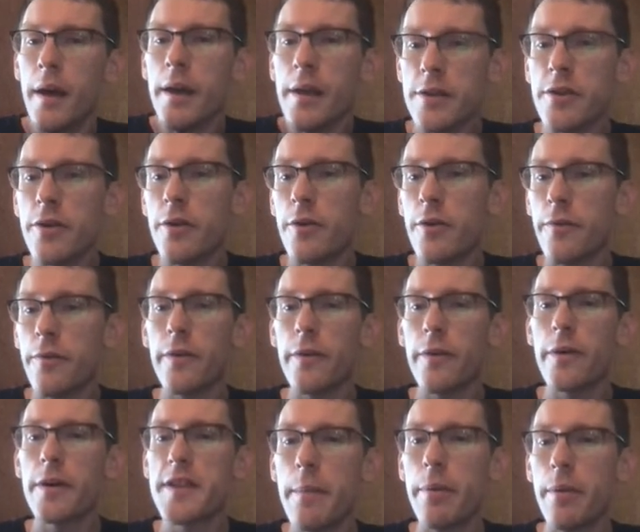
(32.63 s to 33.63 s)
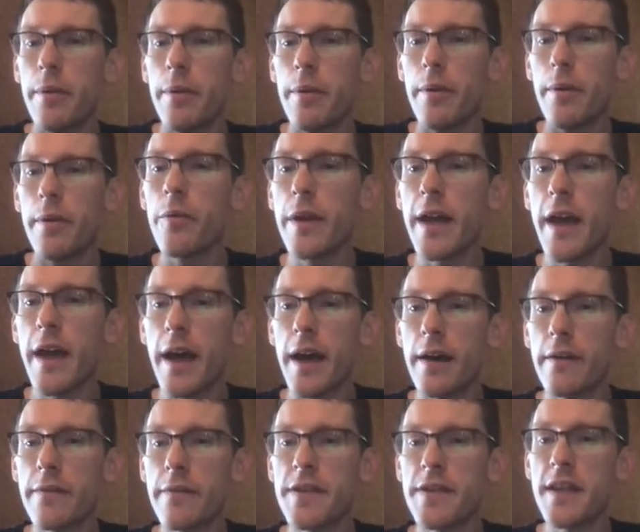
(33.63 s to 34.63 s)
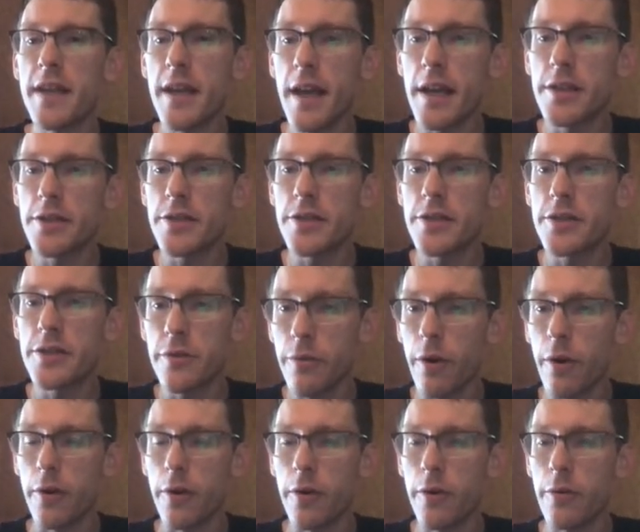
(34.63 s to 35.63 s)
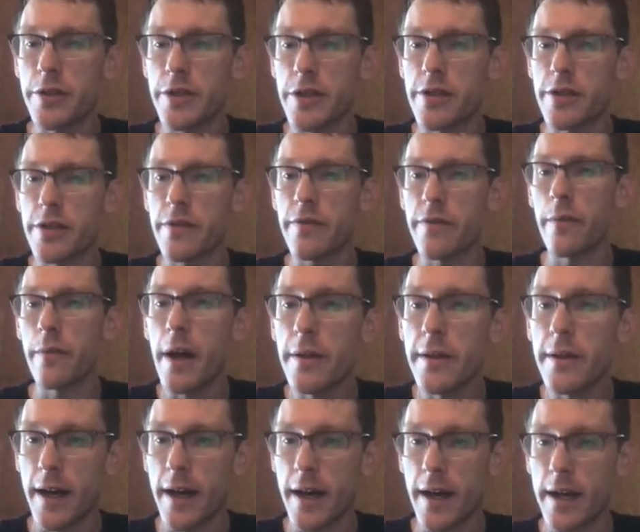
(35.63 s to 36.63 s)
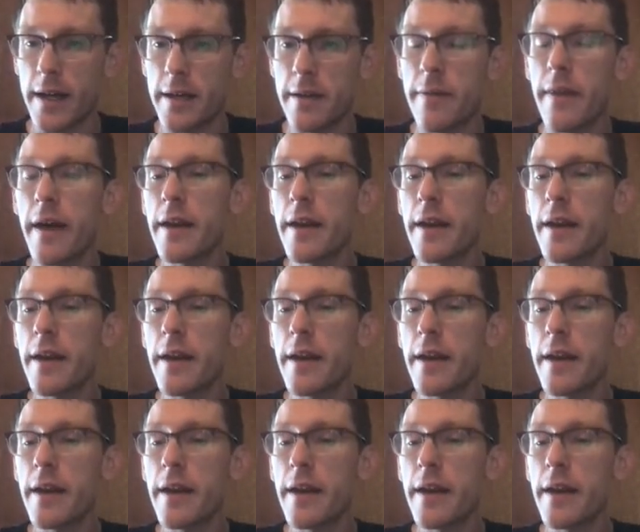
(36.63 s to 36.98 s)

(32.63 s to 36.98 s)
So, for example, we have CH2O, which is formaldehyde.